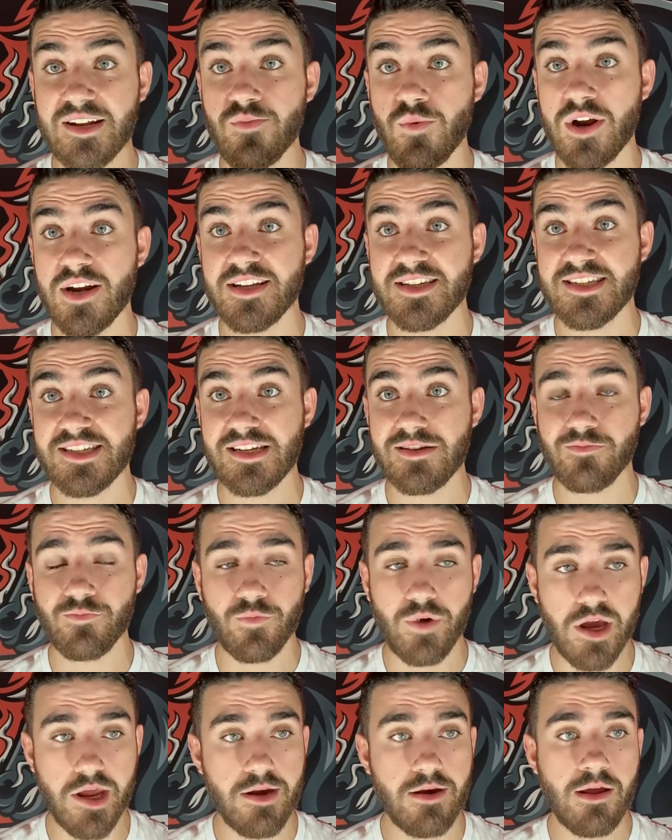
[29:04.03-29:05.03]
want to see him
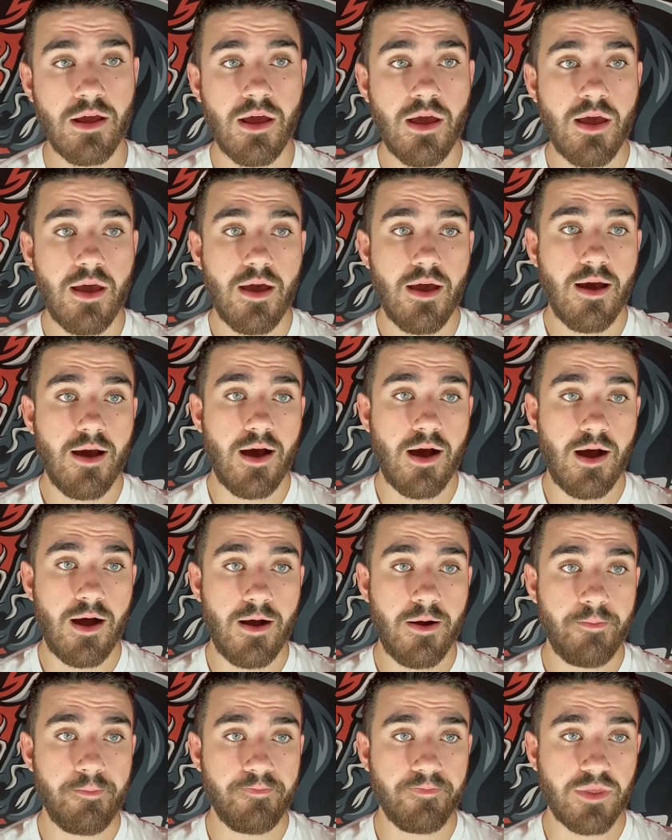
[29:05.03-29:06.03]
win.
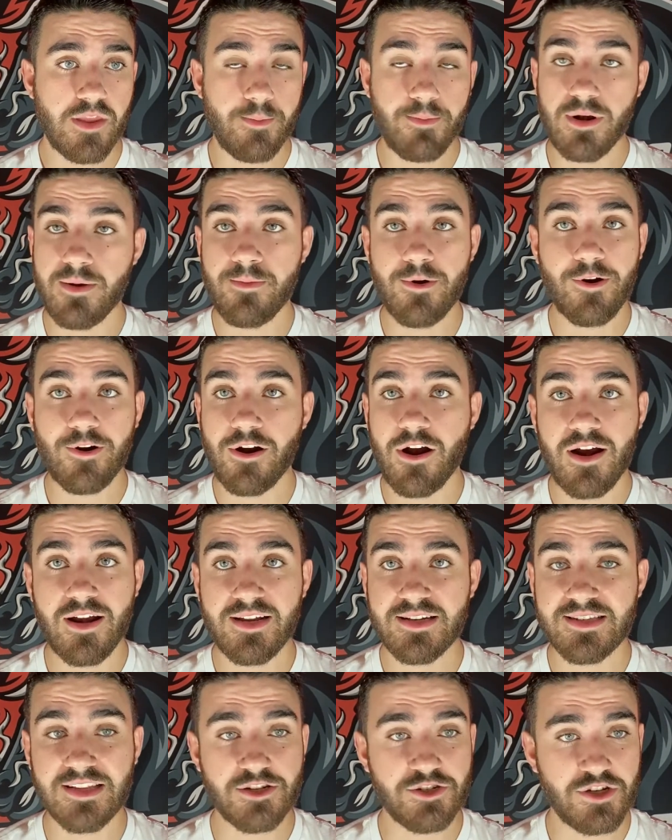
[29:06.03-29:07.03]
But Amirkhani
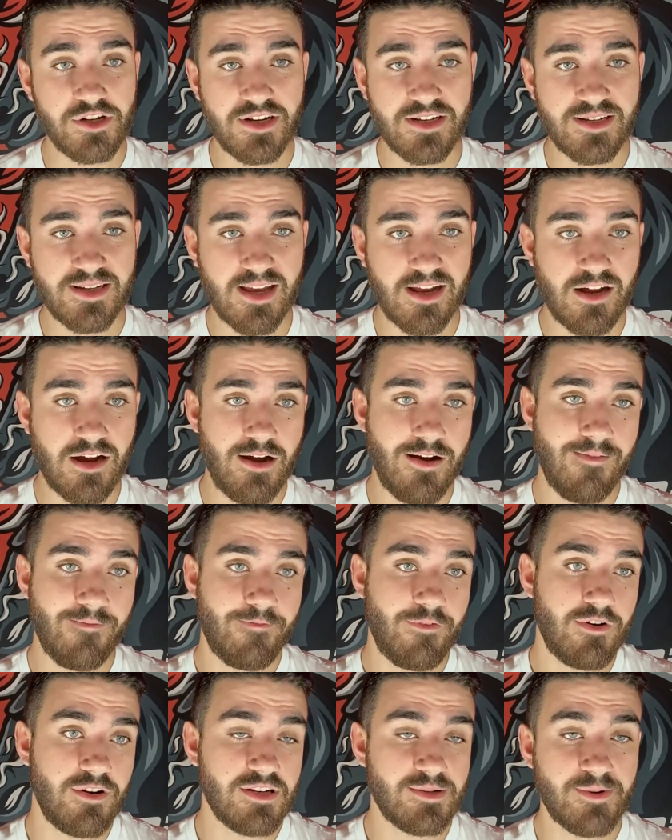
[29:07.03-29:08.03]
is legit as they come,
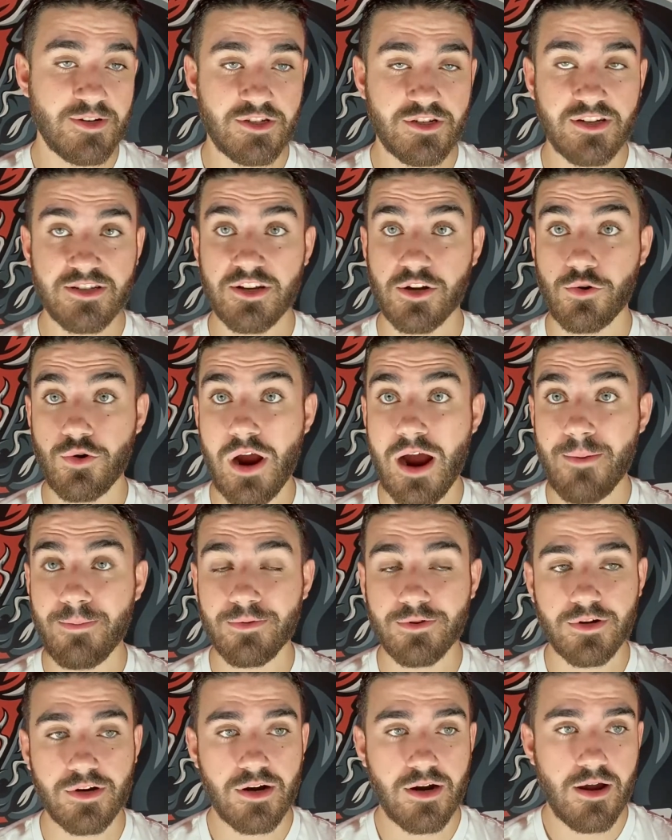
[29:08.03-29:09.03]
especially as a
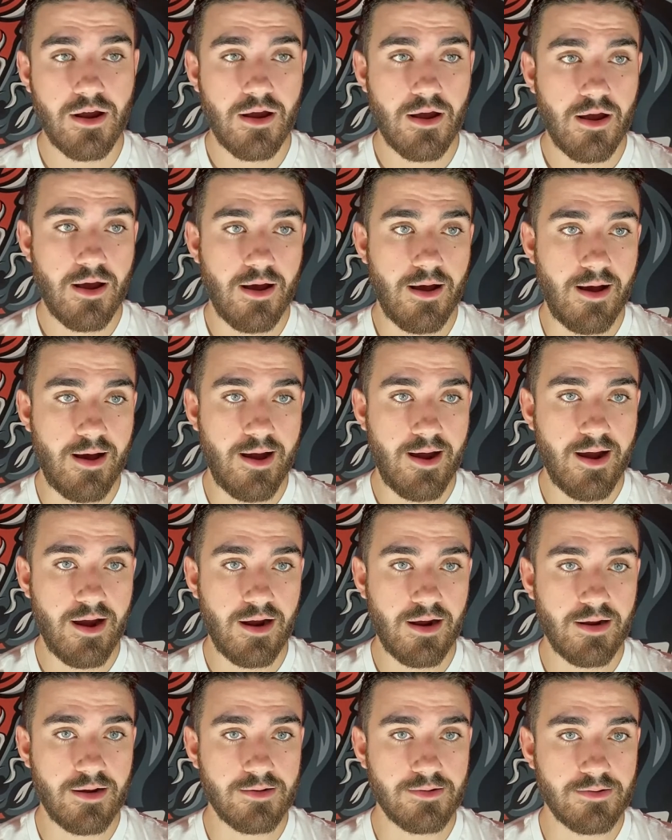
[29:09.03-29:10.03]
grappler.
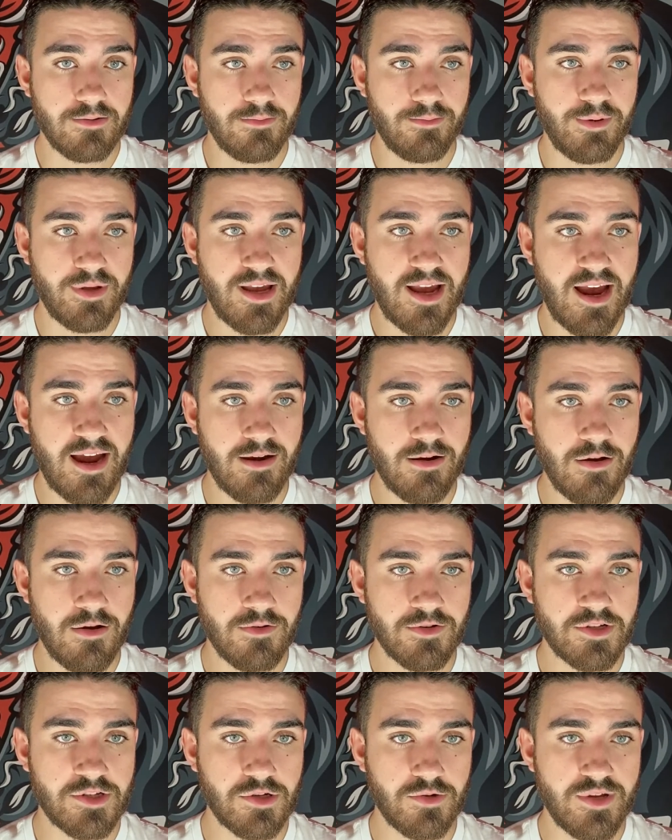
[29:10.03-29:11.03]

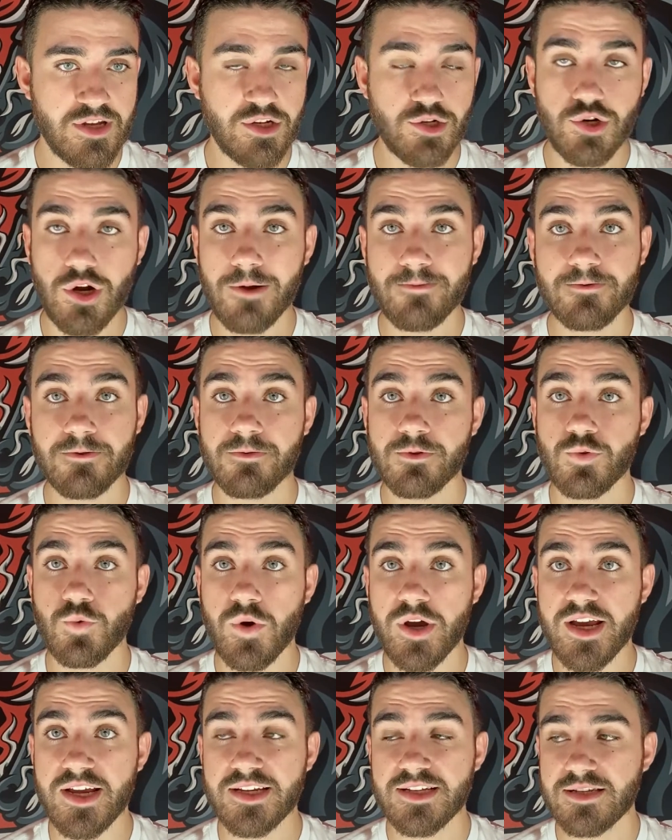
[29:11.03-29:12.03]
So he dropped him
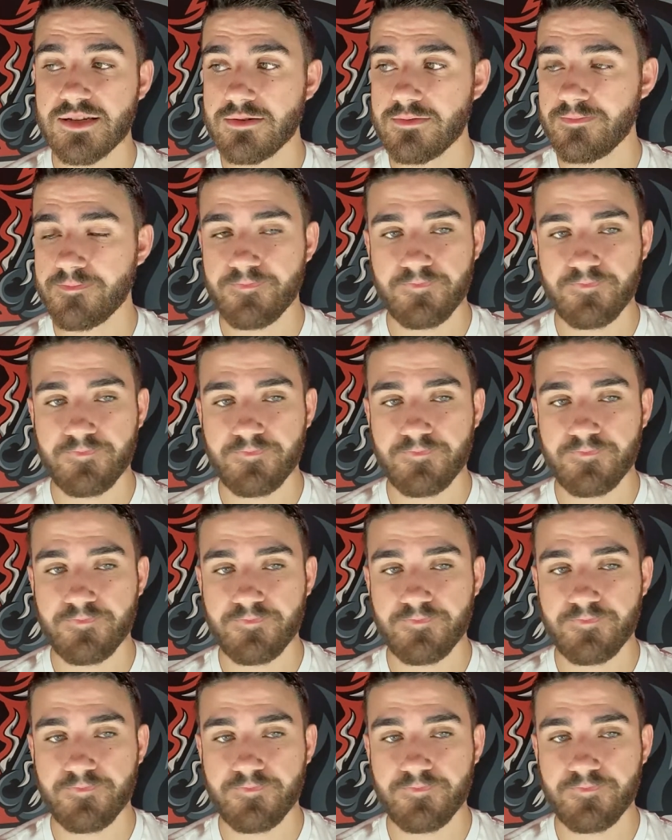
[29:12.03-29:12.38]
twice